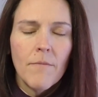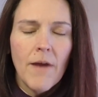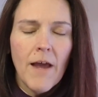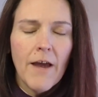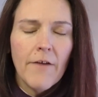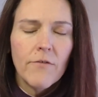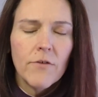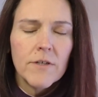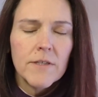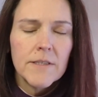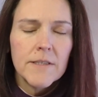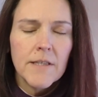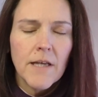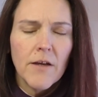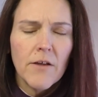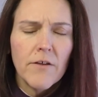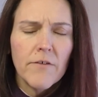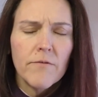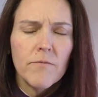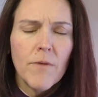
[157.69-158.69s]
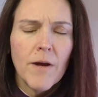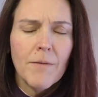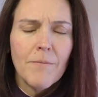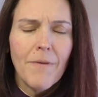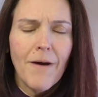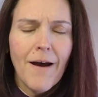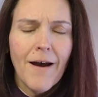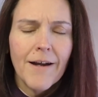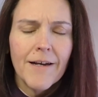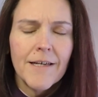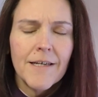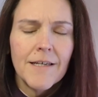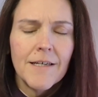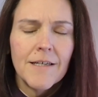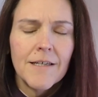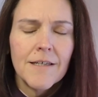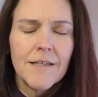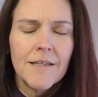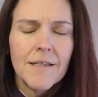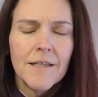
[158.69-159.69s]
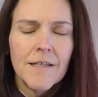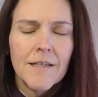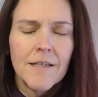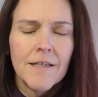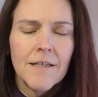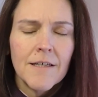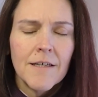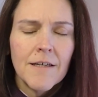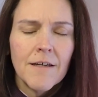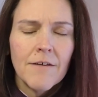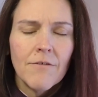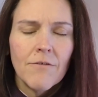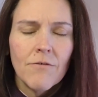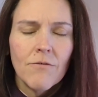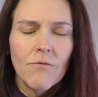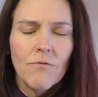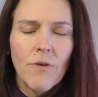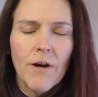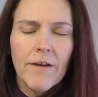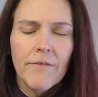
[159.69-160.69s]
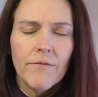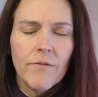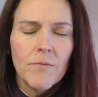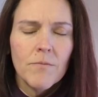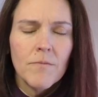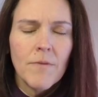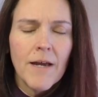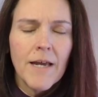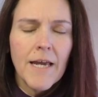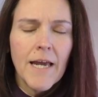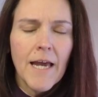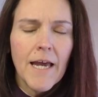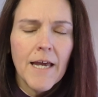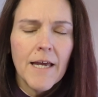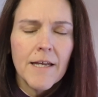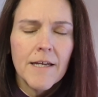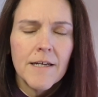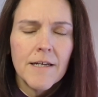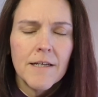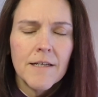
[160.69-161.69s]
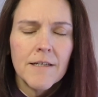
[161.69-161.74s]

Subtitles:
every cell of my body, right from my head.